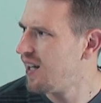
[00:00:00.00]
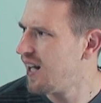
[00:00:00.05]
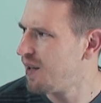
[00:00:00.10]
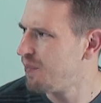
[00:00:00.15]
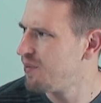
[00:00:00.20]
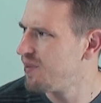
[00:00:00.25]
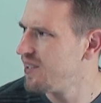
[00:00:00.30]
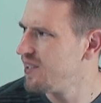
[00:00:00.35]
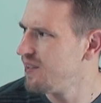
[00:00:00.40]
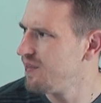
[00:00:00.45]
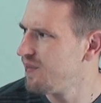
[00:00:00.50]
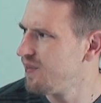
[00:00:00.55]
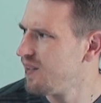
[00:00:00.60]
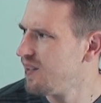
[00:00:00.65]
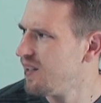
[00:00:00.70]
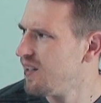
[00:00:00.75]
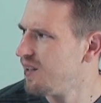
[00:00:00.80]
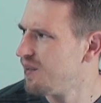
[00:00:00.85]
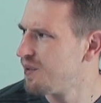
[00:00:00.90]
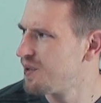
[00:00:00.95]
I believe,
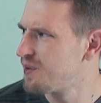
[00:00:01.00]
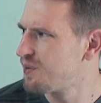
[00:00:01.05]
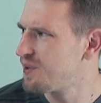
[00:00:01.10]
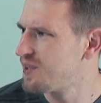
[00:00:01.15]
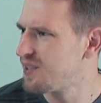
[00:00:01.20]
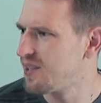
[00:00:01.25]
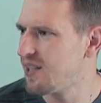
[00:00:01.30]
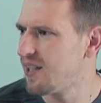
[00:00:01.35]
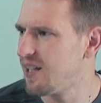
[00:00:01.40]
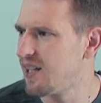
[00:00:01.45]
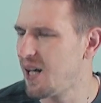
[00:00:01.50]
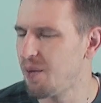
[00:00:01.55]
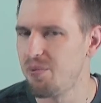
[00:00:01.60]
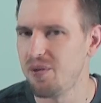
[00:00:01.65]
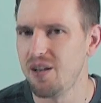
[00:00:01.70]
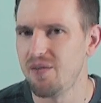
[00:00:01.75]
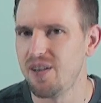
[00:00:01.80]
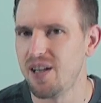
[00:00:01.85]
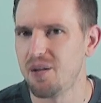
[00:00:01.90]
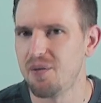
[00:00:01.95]
which was I
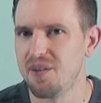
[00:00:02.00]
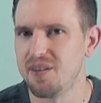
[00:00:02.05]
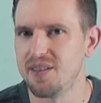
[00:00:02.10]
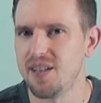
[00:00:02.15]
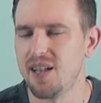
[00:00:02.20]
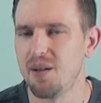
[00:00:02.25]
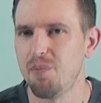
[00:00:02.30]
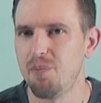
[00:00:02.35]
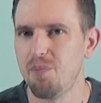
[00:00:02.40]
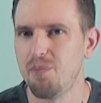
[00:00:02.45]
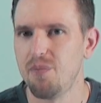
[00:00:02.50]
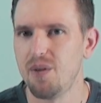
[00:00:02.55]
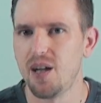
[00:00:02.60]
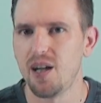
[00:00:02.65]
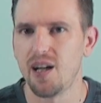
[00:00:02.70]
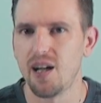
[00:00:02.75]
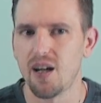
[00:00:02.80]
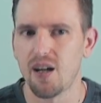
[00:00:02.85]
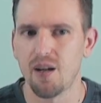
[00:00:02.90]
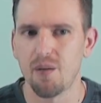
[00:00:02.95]
believe that was
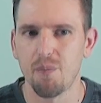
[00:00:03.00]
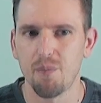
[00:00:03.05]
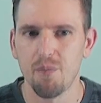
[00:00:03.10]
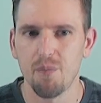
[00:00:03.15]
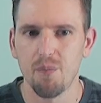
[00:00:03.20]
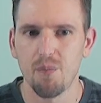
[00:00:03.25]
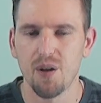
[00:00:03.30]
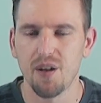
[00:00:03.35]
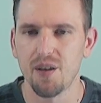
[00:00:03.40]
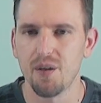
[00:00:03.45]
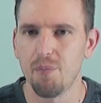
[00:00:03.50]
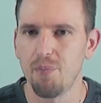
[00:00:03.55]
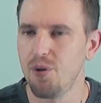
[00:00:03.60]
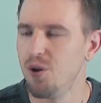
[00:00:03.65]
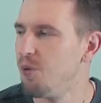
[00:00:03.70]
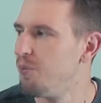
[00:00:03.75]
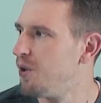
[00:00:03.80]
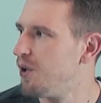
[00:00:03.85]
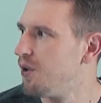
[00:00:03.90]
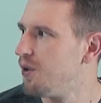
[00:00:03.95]
one of the
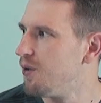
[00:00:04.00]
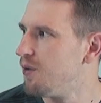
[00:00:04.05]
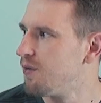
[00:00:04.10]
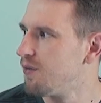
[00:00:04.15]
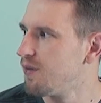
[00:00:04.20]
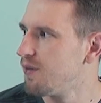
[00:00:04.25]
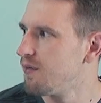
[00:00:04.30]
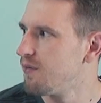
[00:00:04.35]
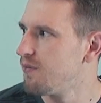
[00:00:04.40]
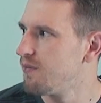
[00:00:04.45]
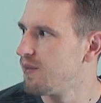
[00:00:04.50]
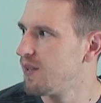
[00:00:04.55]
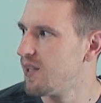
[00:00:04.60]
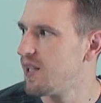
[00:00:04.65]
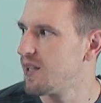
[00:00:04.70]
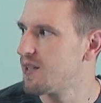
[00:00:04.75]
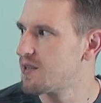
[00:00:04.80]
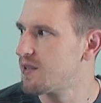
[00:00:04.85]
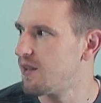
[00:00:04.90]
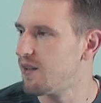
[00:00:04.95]
promo
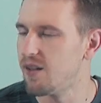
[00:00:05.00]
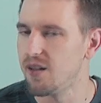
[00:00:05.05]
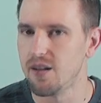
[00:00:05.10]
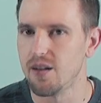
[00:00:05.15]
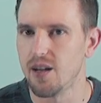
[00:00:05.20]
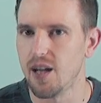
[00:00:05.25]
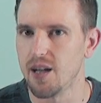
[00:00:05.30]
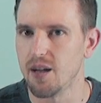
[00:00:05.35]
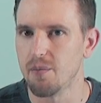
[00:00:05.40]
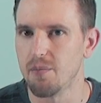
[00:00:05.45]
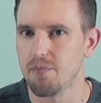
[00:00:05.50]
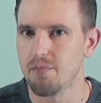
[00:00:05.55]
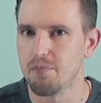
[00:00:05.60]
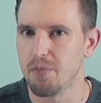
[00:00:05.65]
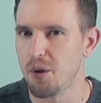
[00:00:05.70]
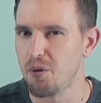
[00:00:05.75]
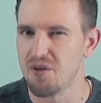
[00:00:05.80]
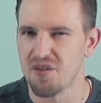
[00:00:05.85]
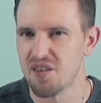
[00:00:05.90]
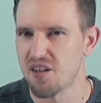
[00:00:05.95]
Kickstarter like
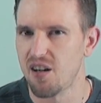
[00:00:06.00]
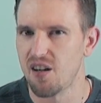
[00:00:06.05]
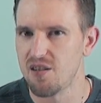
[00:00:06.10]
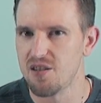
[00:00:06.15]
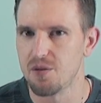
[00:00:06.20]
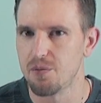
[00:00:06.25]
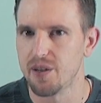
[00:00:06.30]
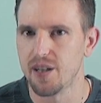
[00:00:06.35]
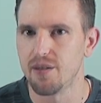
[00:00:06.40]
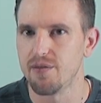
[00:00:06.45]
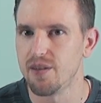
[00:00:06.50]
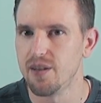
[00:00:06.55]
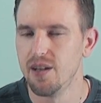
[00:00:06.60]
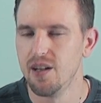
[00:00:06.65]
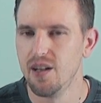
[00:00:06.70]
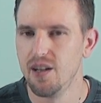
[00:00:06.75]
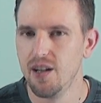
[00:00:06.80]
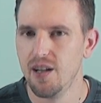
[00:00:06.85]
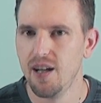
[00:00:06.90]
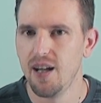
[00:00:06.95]
bonus cards or
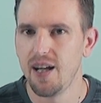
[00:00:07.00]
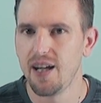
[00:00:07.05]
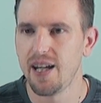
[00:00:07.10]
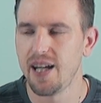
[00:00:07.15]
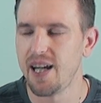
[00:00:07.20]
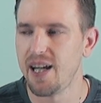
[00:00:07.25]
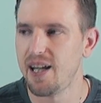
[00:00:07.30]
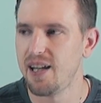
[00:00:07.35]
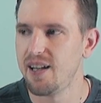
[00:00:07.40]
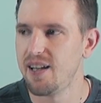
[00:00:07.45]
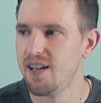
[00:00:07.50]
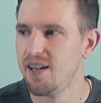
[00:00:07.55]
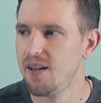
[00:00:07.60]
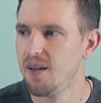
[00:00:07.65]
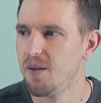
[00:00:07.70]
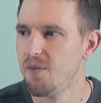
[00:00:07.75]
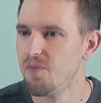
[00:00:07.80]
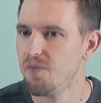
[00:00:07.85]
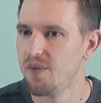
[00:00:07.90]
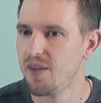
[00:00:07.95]
whatever. And
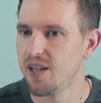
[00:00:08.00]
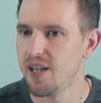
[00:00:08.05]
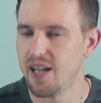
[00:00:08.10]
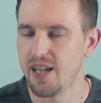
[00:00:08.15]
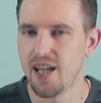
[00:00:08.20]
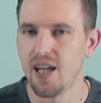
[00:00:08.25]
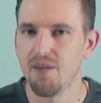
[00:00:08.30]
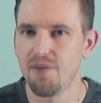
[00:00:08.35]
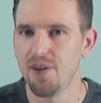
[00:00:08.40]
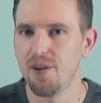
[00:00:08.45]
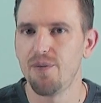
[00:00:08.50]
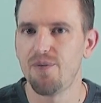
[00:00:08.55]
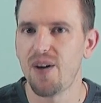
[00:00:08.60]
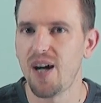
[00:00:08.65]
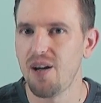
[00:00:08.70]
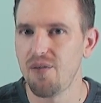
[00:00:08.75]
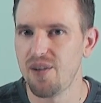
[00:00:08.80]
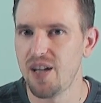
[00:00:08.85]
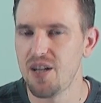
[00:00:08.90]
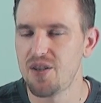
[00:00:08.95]
it gave her
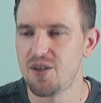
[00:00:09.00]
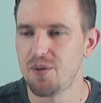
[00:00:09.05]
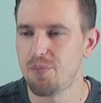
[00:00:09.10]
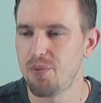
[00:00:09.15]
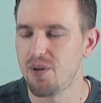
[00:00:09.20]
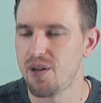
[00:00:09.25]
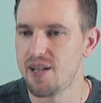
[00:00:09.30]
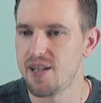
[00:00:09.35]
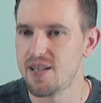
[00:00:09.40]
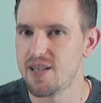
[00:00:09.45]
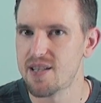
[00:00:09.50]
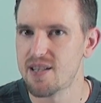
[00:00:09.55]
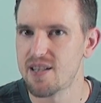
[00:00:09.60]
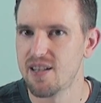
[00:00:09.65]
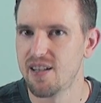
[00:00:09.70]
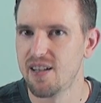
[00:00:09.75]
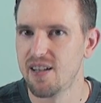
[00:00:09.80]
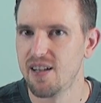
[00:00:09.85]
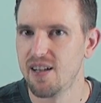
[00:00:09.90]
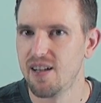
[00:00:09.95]
5 nature points.